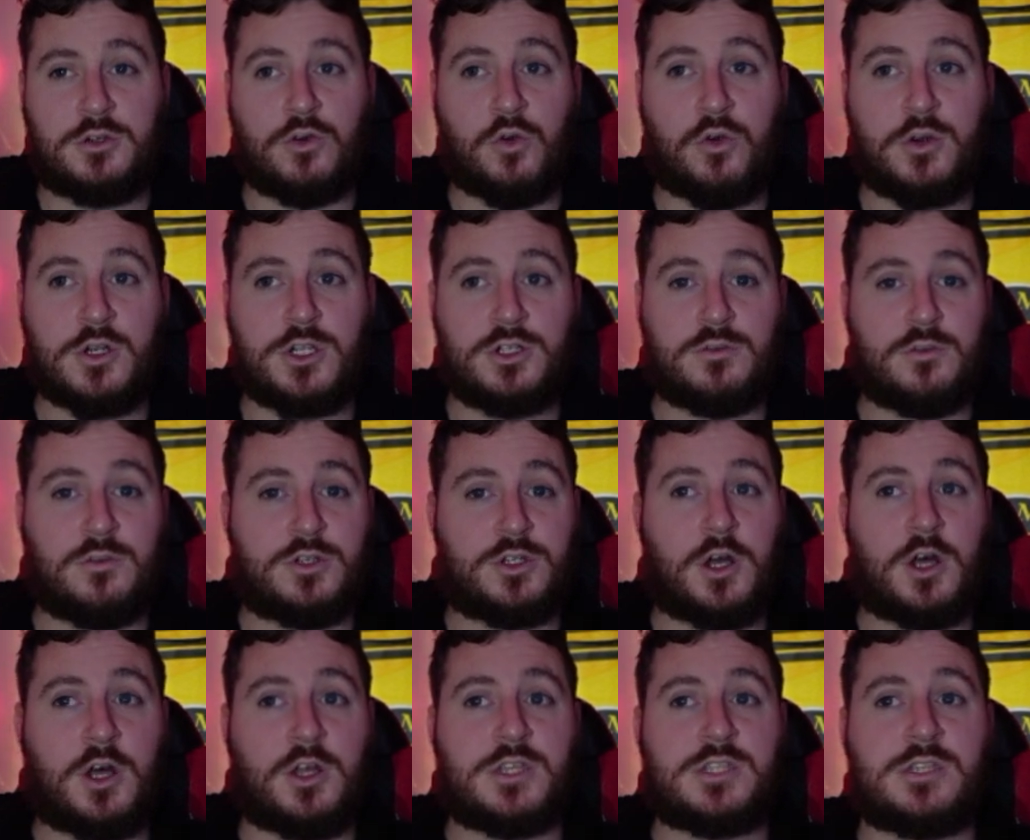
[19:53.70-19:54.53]
a
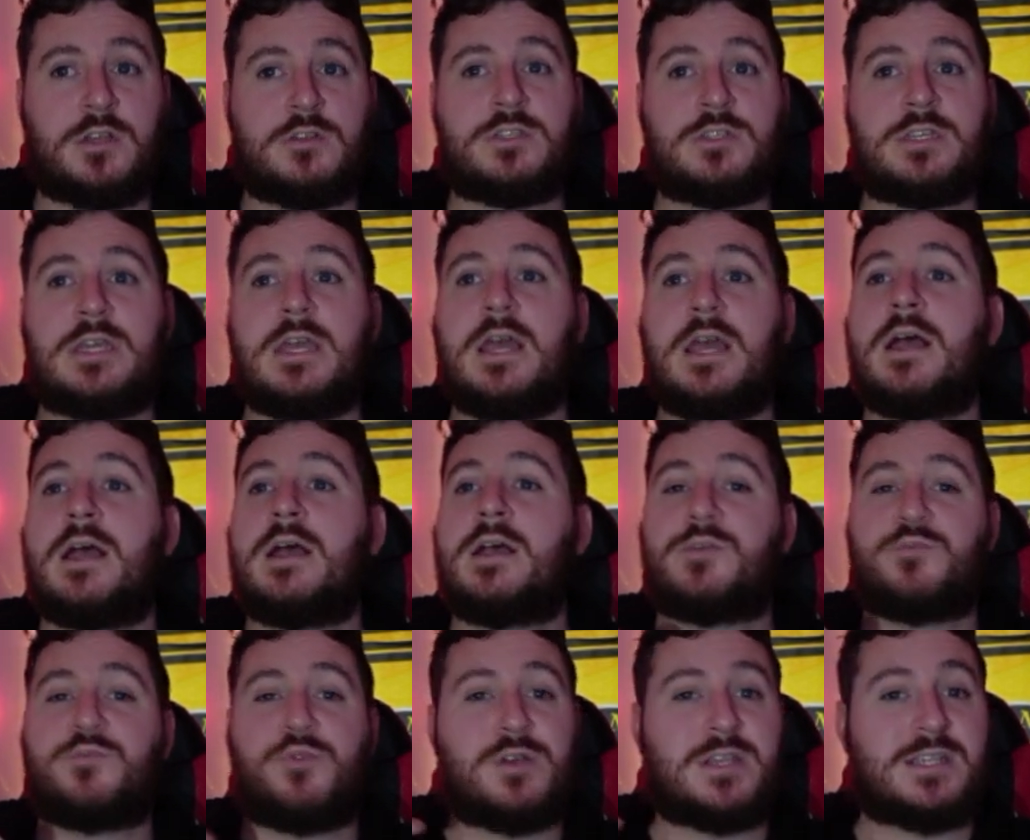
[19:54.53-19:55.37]
Tyler Sunzi,
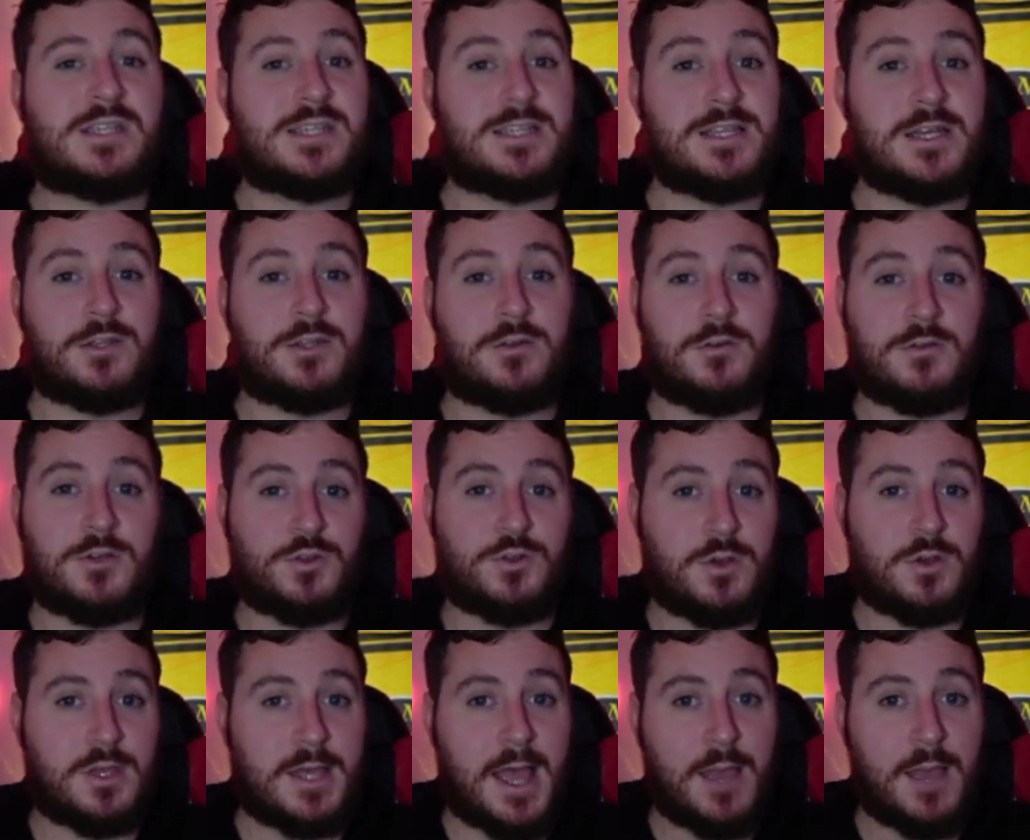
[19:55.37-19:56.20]
probably sitting there talking to a
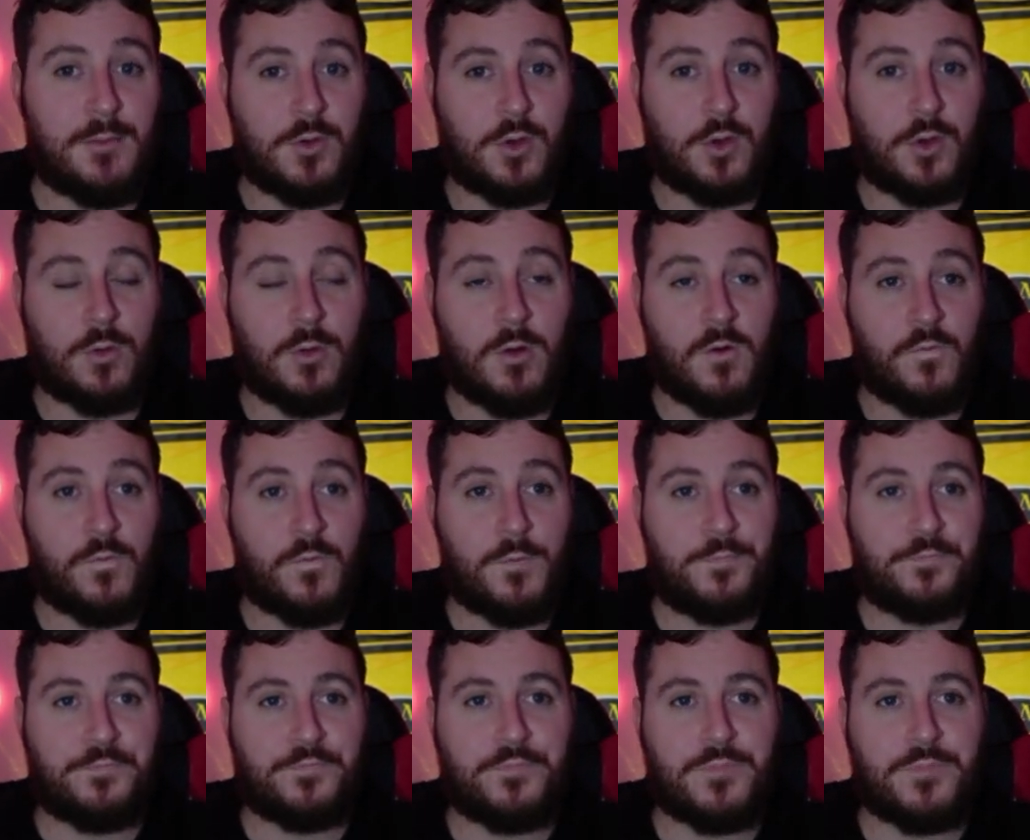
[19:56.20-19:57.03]
K McCall
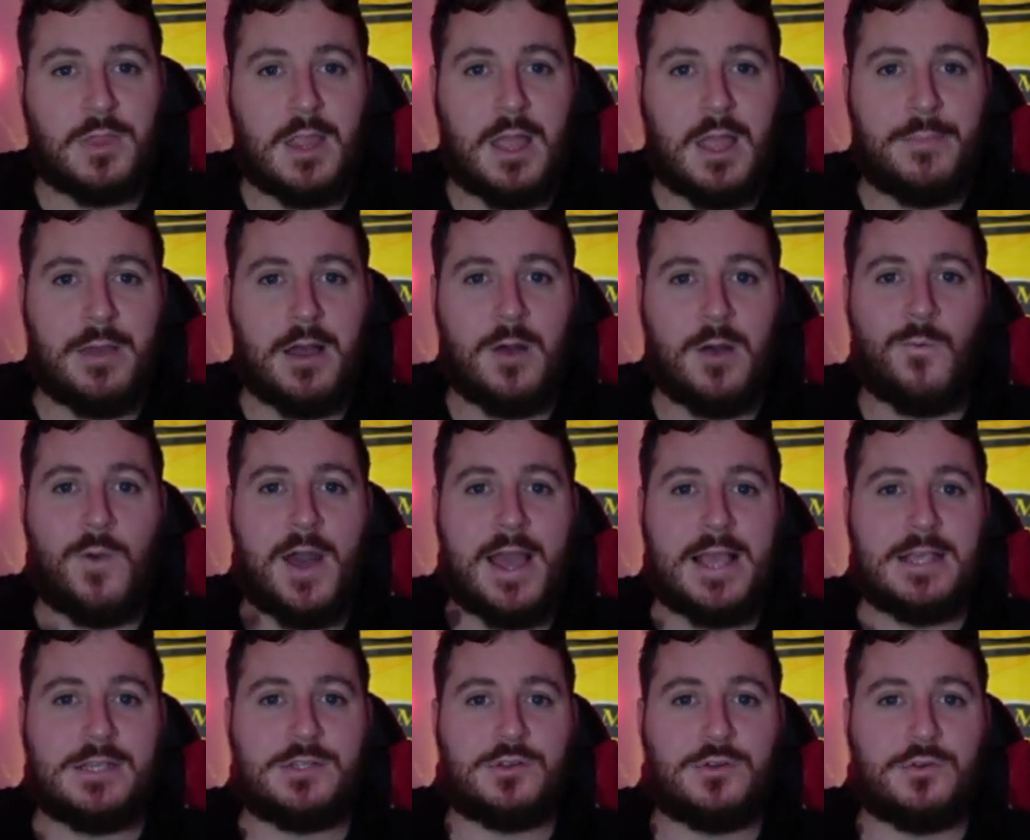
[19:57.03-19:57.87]
about
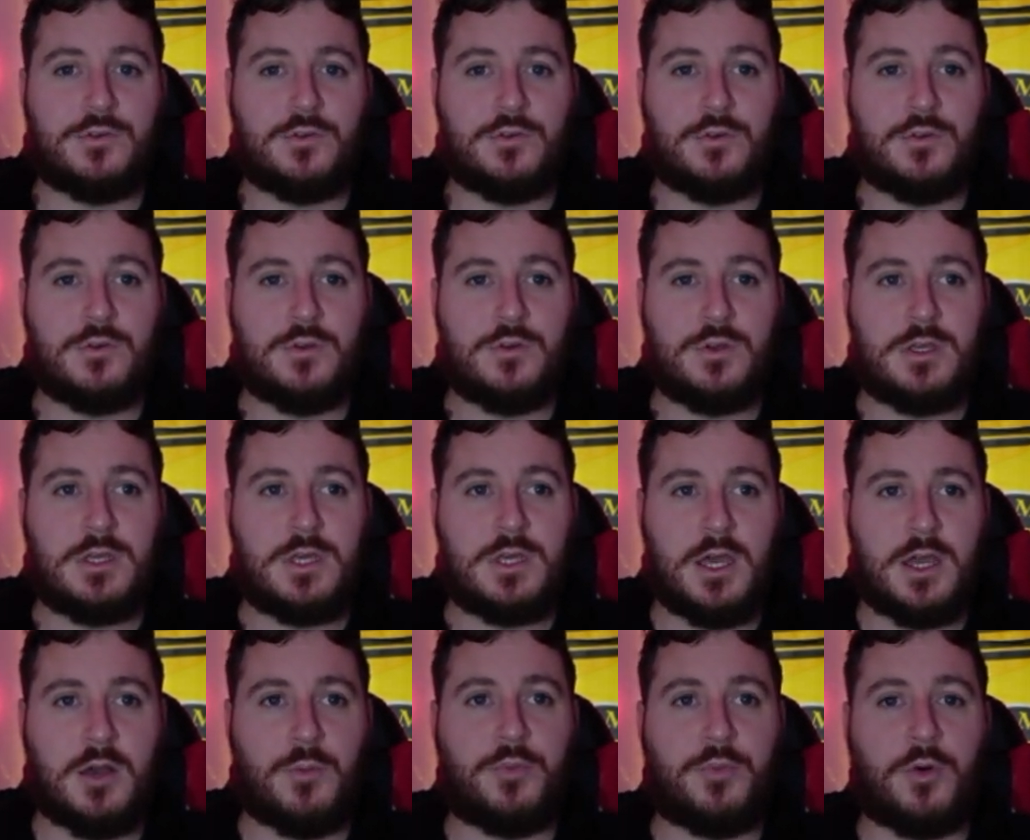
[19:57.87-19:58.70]
ways to
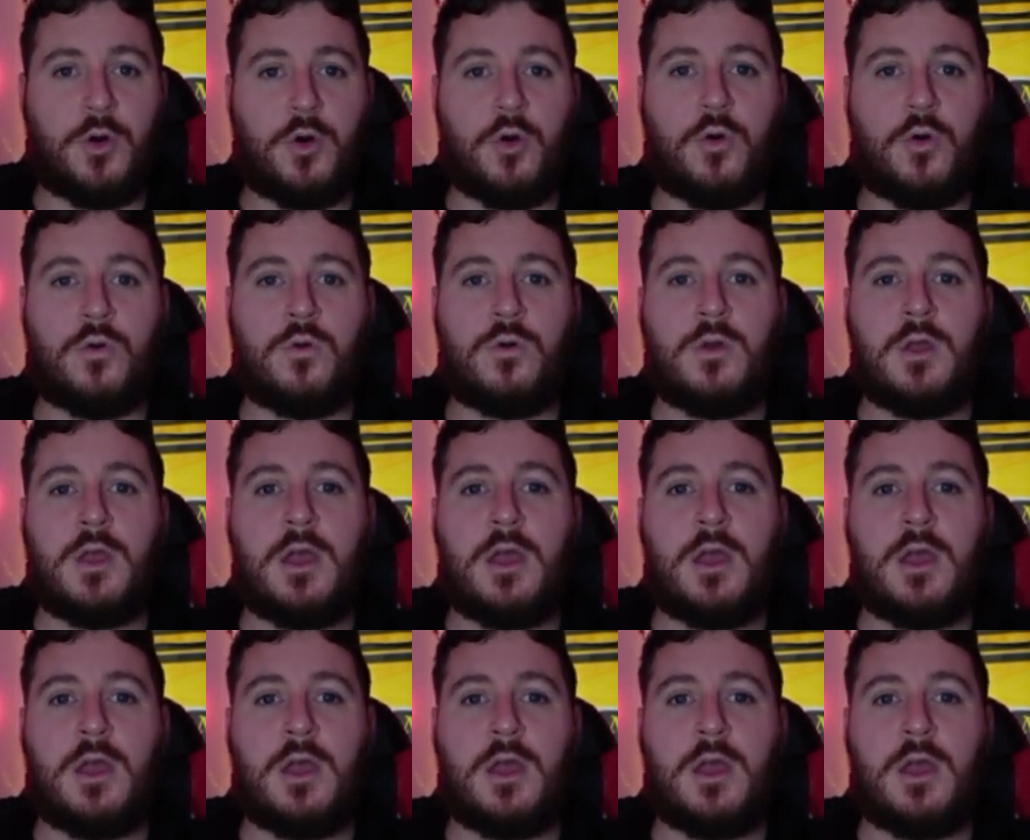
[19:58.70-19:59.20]
kick a ball,